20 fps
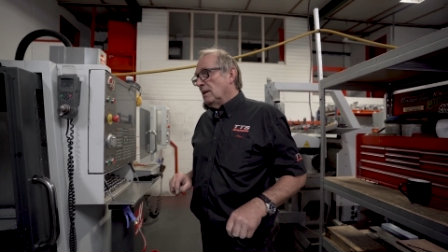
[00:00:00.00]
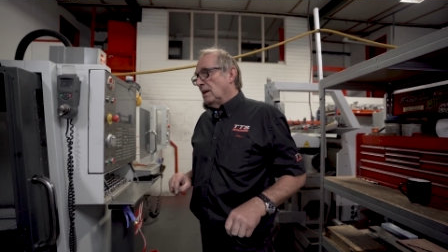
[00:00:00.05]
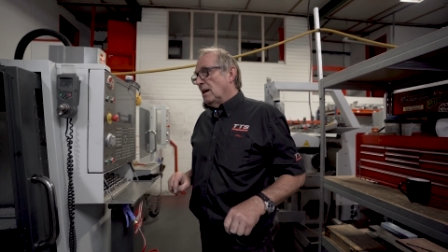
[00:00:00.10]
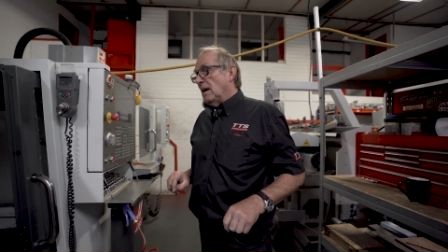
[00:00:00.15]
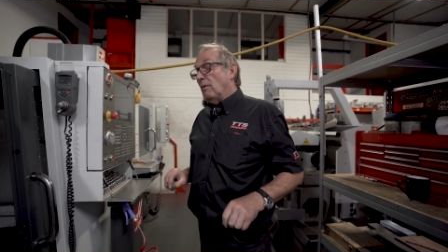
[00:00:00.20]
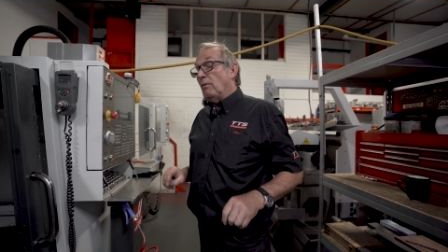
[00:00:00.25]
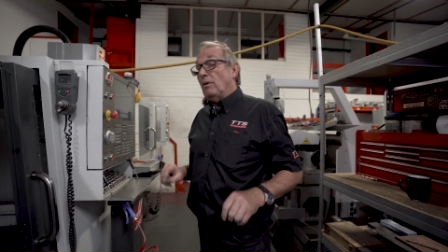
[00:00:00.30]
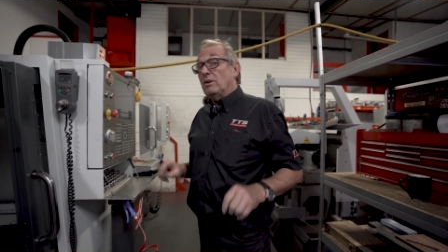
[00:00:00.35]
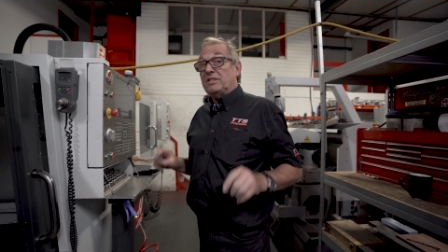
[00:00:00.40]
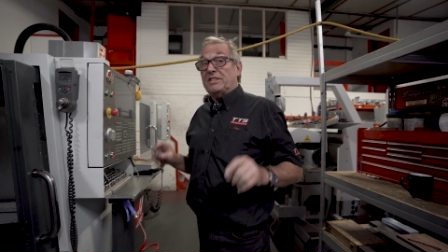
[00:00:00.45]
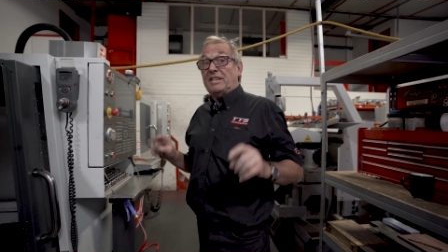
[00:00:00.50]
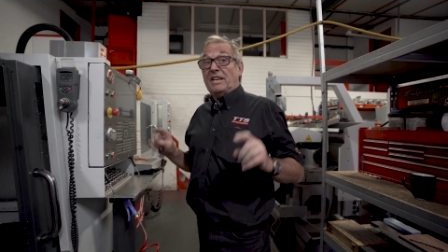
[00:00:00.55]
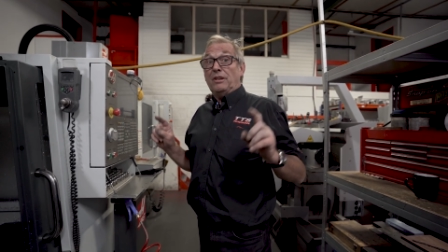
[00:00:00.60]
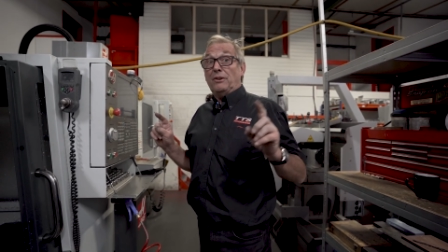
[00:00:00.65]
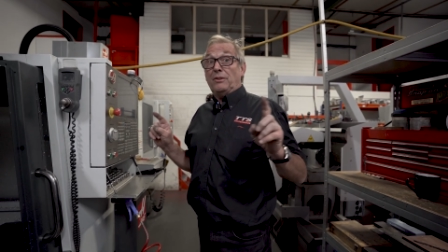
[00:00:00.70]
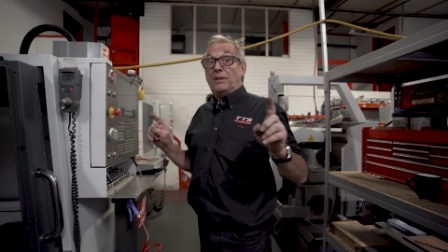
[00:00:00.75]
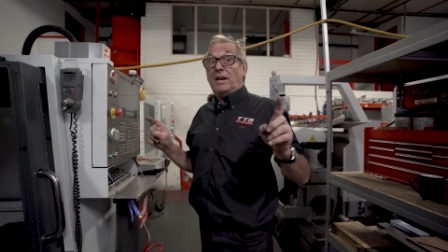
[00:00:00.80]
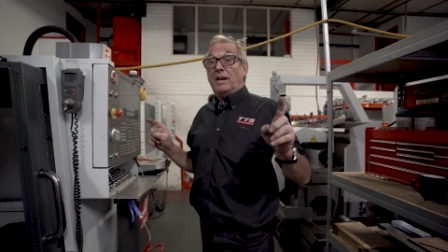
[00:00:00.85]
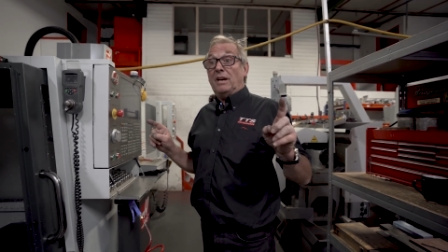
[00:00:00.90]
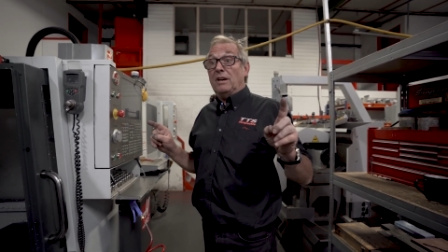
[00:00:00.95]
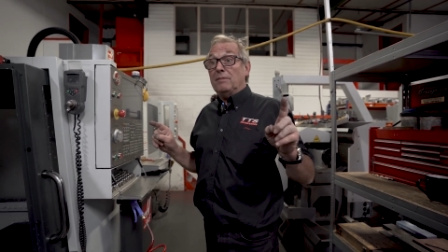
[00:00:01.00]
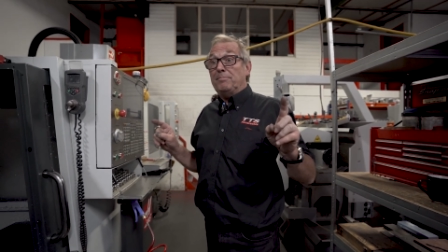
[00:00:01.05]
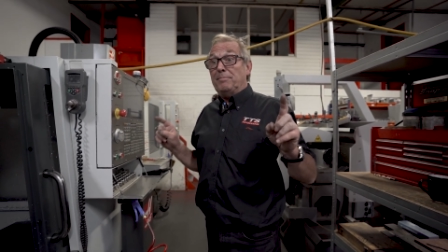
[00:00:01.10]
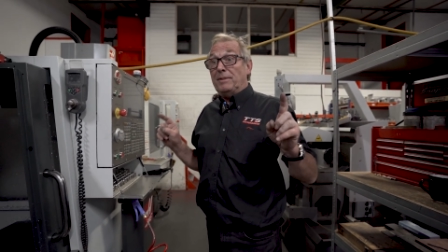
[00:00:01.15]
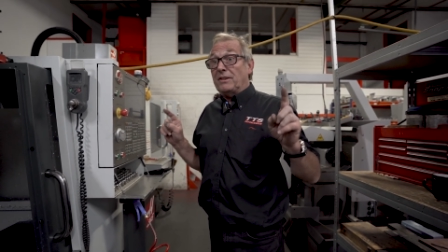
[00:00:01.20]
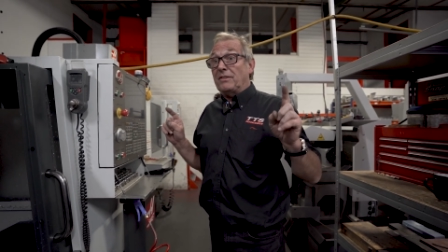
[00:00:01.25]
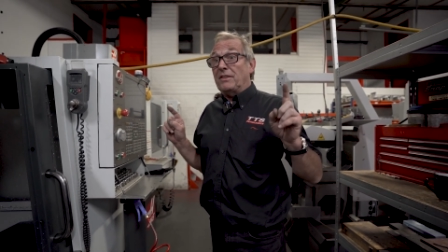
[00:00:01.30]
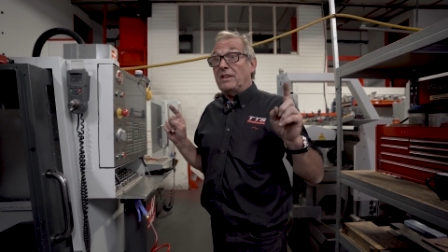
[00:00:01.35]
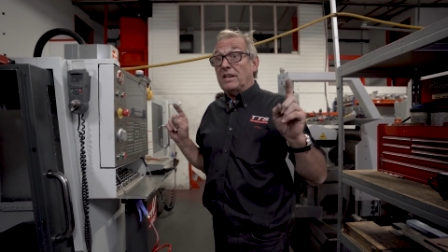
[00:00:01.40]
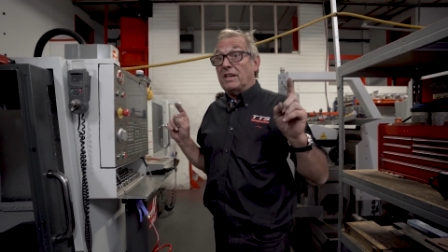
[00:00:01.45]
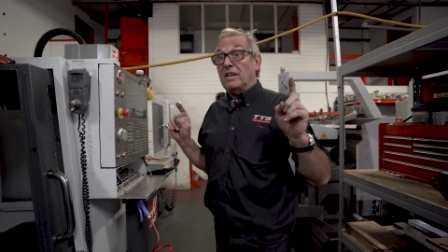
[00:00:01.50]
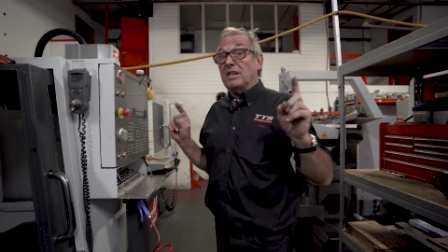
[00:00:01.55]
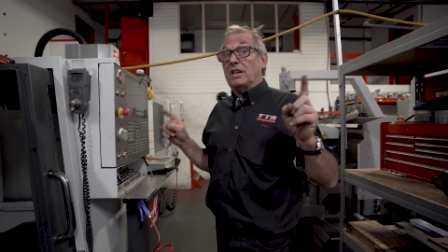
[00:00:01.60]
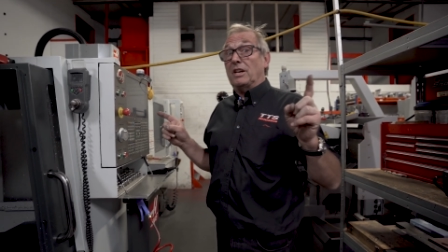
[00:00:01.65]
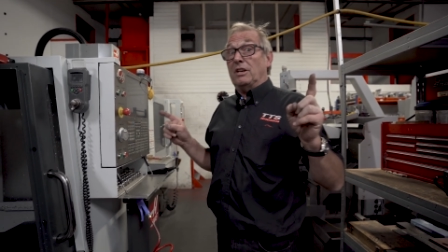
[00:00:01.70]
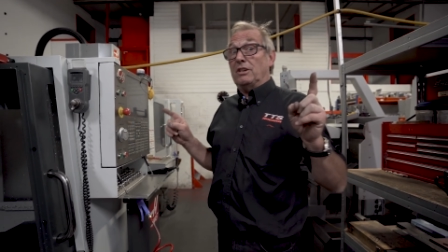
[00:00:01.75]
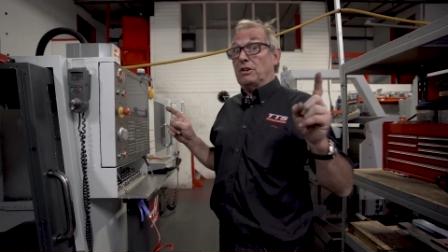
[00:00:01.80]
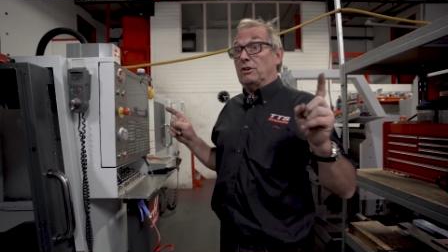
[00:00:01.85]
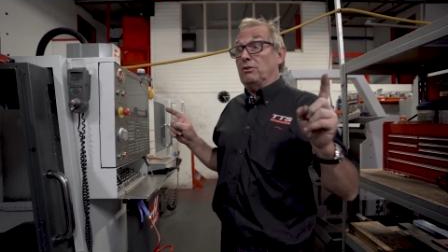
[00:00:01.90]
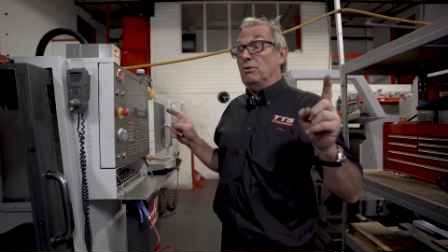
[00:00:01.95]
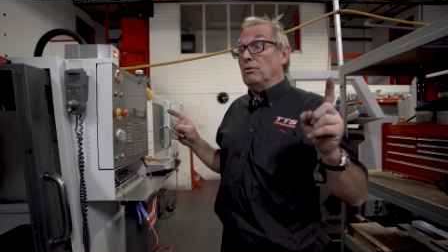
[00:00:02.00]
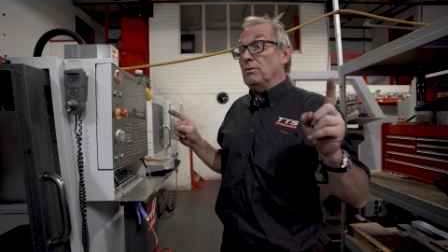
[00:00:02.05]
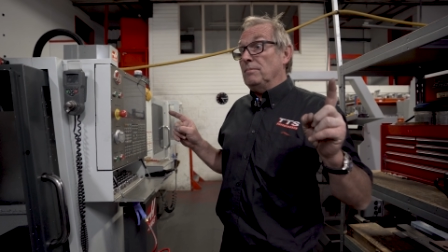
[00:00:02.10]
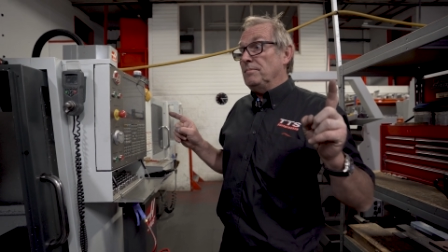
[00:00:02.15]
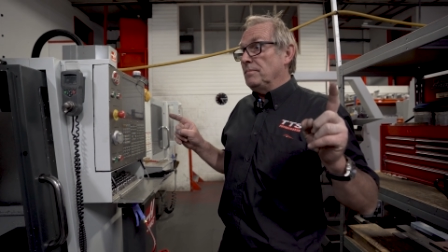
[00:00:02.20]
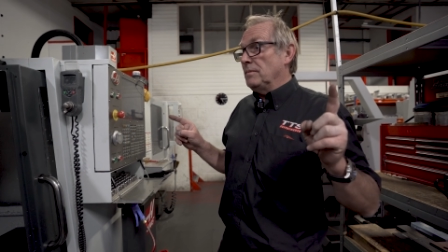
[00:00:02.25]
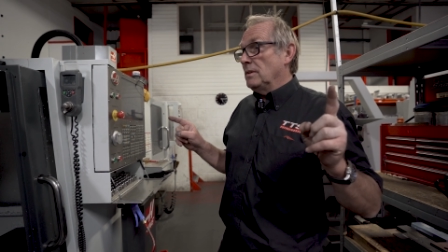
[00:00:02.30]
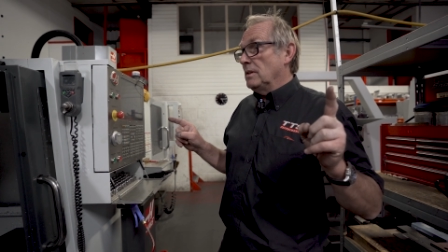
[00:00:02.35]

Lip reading: I won't say who they are, but they're going to go to court.